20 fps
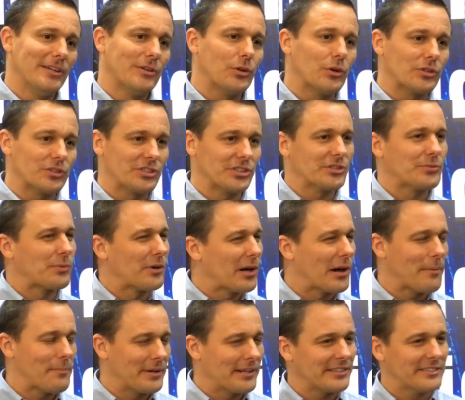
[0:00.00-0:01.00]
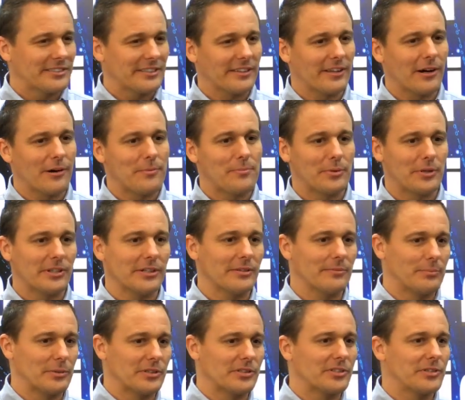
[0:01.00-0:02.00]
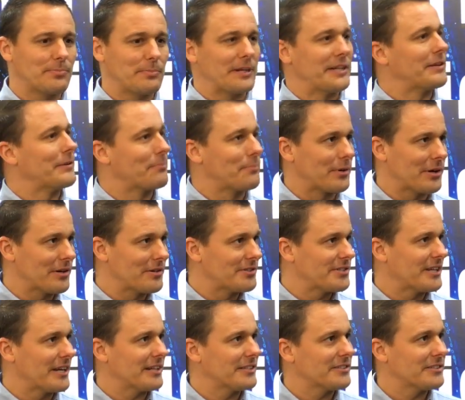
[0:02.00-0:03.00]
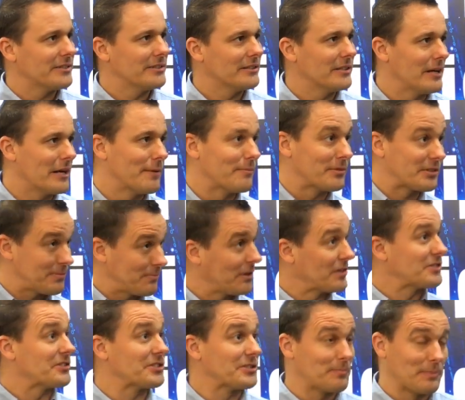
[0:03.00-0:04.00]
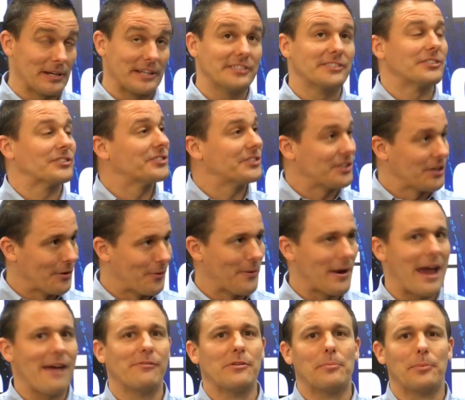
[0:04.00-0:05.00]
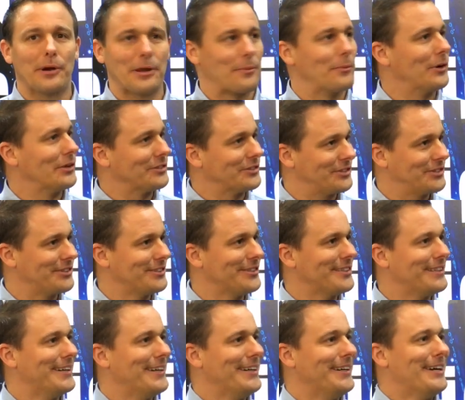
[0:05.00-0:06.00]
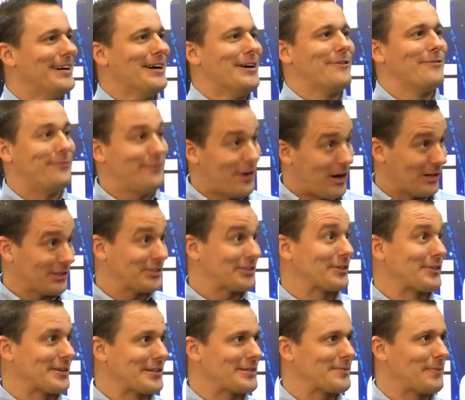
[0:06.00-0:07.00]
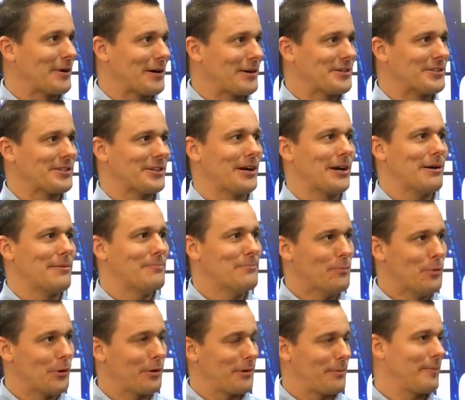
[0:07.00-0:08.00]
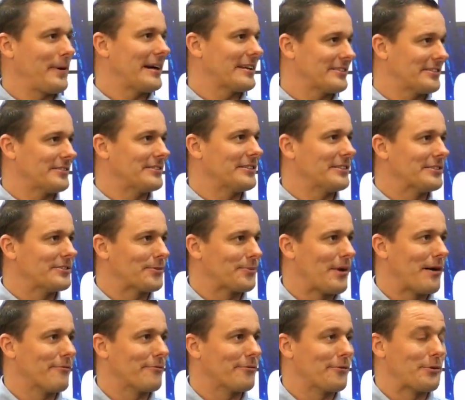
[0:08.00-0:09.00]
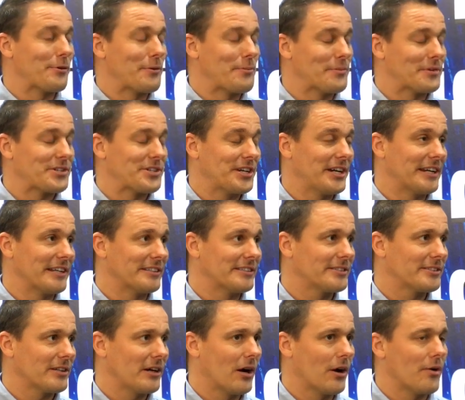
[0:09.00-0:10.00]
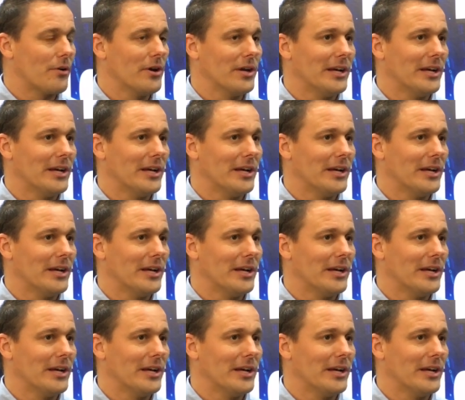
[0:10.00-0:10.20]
Not just reliability though, but speed of process. Exposure speeds are still, everybody wants faster exposure, more capacity to run through the machines. So